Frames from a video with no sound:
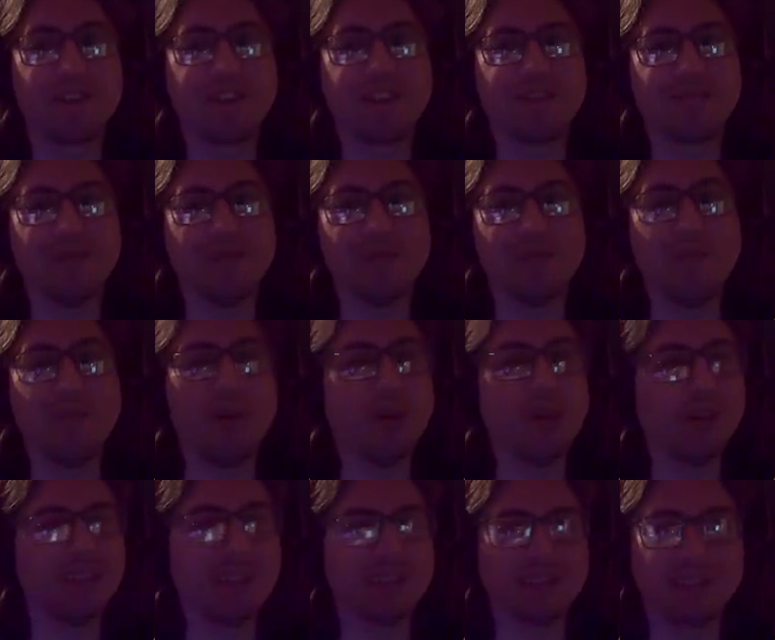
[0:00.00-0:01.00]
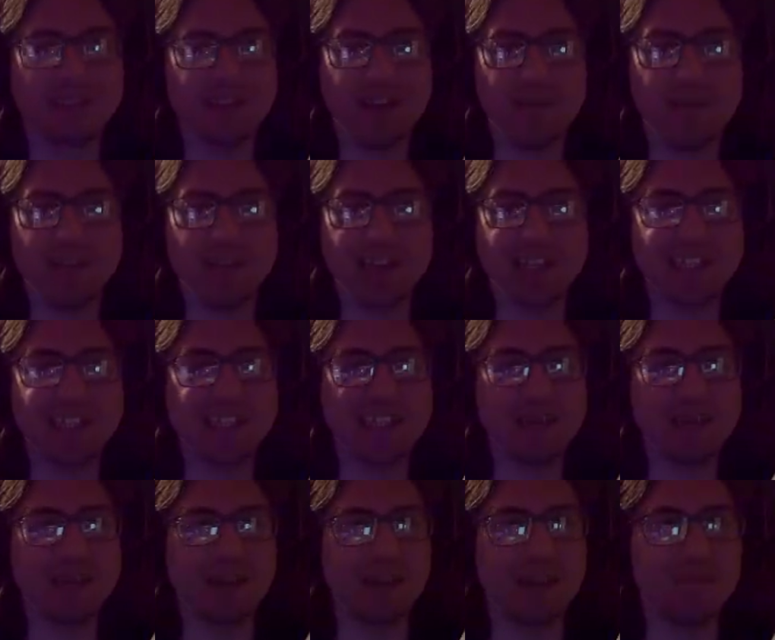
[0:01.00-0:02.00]
We're forced... No, I can
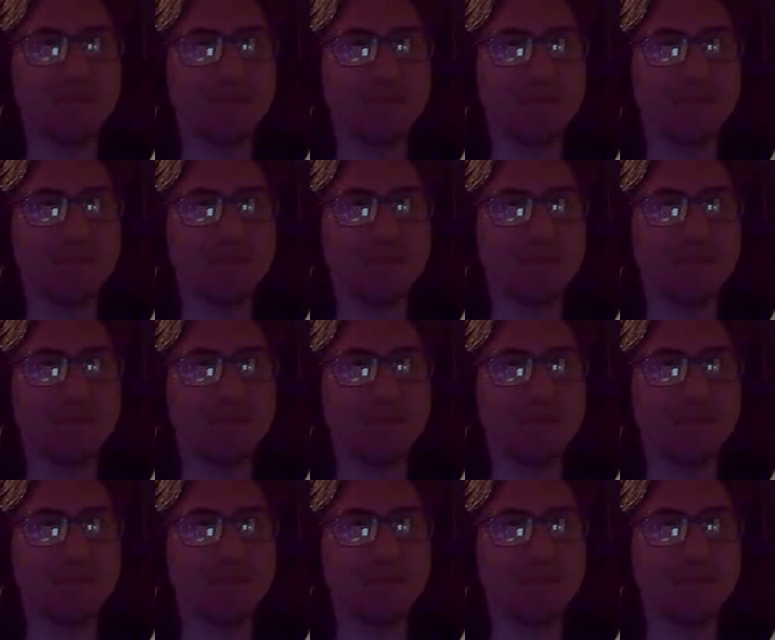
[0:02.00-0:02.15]
skip it.